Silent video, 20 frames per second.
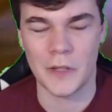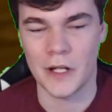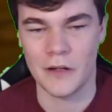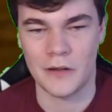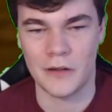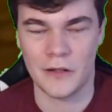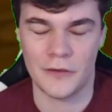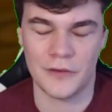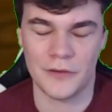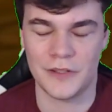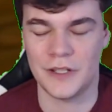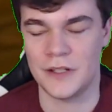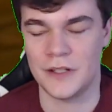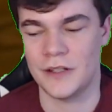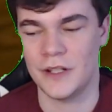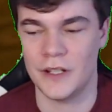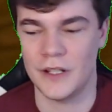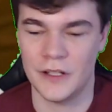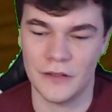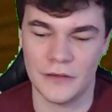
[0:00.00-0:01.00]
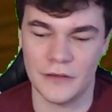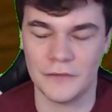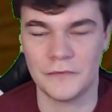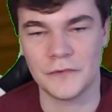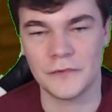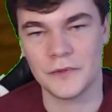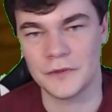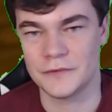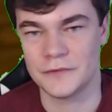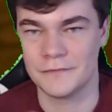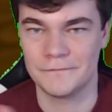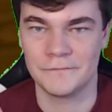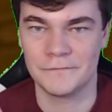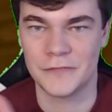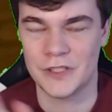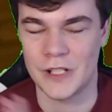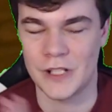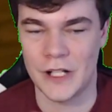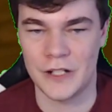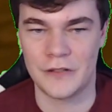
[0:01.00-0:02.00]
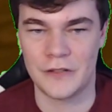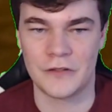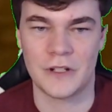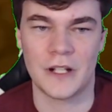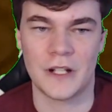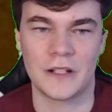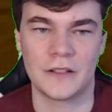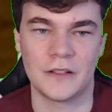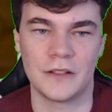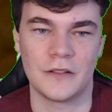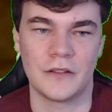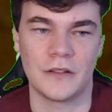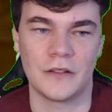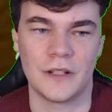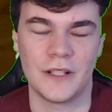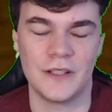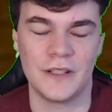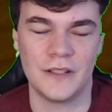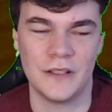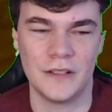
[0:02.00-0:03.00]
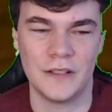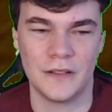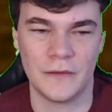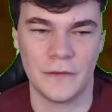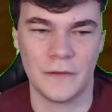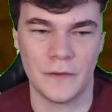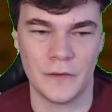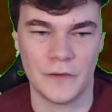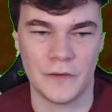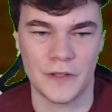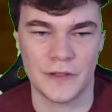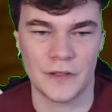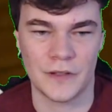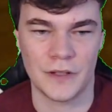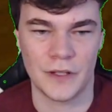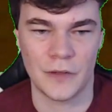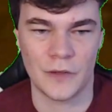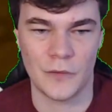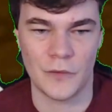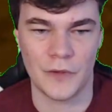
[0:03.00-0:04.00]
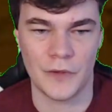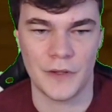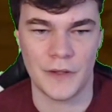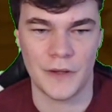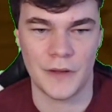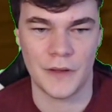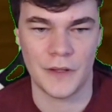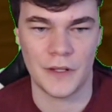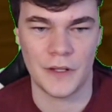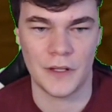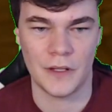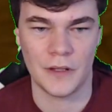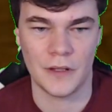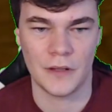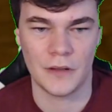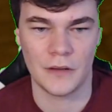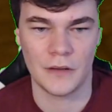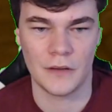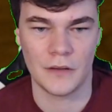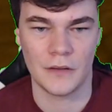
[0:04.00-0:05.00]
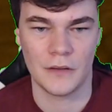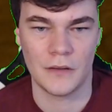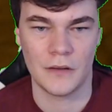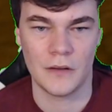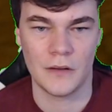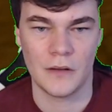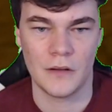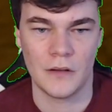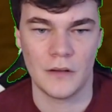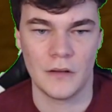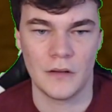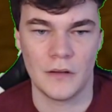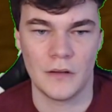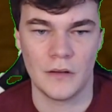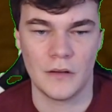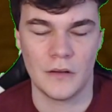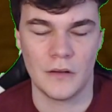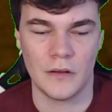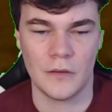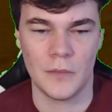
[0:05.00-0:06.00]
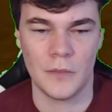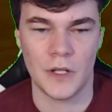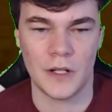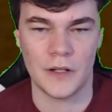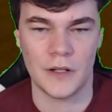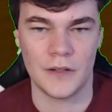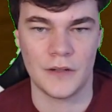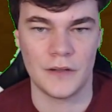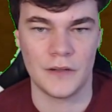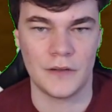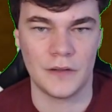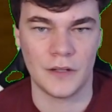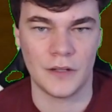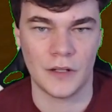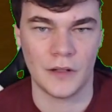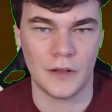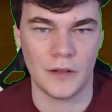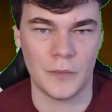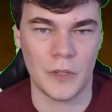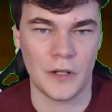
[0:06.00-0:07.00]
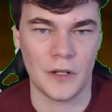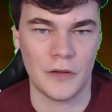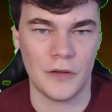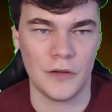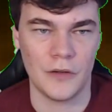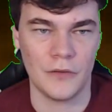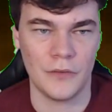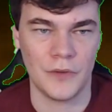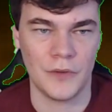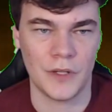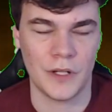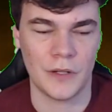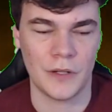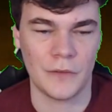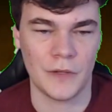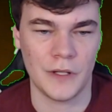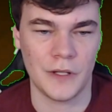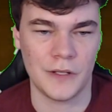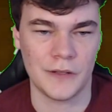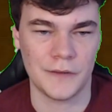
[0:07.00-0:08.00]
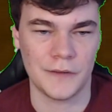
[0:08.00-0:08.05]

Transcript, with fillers: and I was getting like sidetracked and all. I just need to focus on like one thing about a about a note that I write.